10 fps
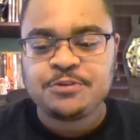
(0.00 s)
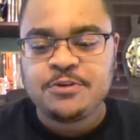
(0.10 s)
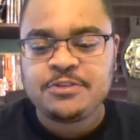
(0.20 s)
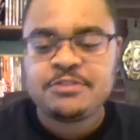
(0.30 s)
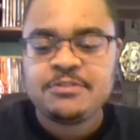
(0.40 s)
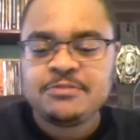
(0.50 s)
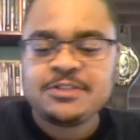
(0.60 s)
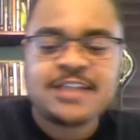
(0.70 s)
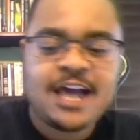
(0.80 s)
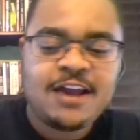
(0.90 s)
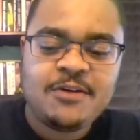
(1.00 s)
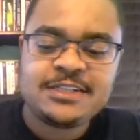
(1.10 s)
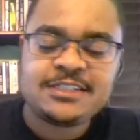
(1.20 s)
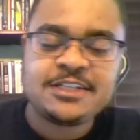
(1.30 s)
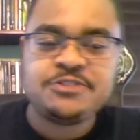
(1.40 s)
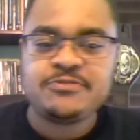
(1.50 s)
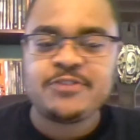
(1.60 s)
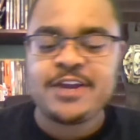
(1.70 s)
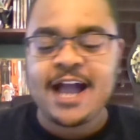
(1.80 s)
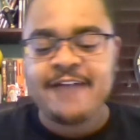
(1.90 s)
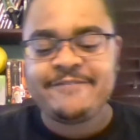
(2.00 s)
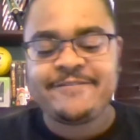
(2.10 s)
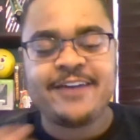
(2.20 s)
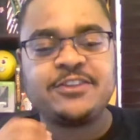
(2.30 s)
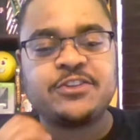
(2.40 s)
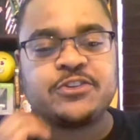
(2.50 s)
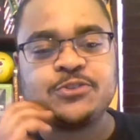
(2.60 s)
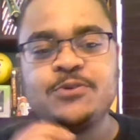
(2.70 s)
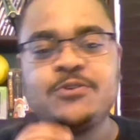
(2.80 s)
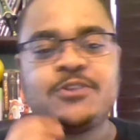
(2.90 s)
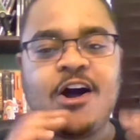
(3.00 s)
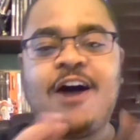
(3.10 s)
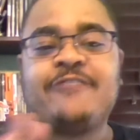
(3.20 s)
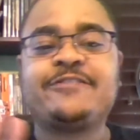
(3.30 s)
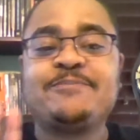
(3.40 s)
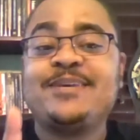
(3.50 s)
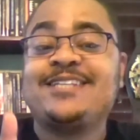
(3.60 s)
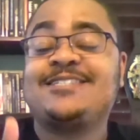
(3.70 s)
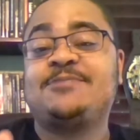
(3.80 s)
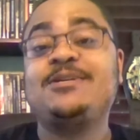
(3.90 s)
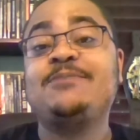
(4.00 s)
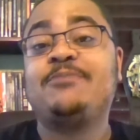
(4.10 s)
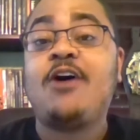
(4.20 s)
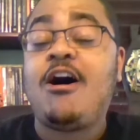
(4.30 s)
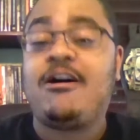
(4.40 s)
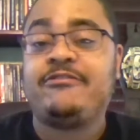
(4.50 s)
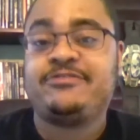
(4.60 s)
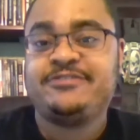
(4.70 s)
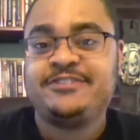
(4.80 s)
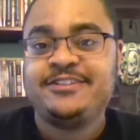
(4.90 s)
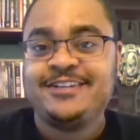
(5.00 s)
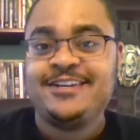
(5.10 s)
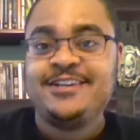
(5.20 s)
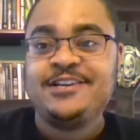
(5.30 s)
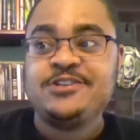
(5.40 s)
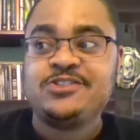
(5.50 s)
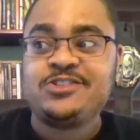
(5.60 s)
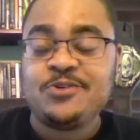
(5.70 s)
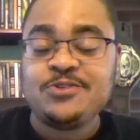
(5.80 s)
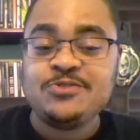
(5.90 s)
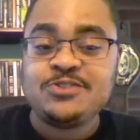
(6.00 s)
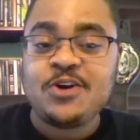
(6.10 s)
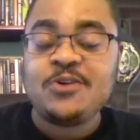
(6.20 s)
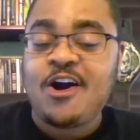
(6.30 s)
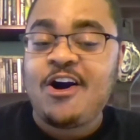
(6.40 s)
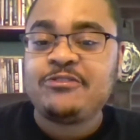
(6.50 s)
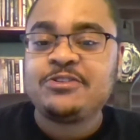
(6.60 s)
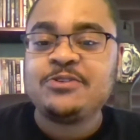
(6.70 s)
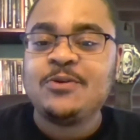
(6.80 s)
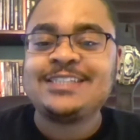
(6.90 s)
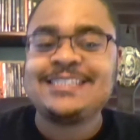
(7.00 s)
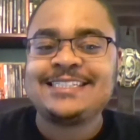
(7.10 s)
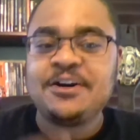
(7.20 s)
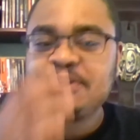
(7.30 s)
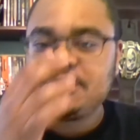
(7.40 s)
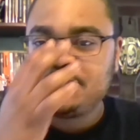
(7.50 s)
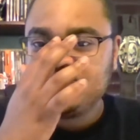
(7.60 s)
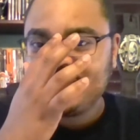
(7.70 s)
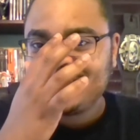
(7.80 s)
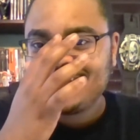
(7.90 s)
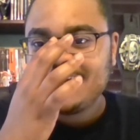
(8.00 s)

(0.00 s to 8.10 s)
truth was not always set you free. I found that the truth often pisses people off. So you don't often want to tell the truth.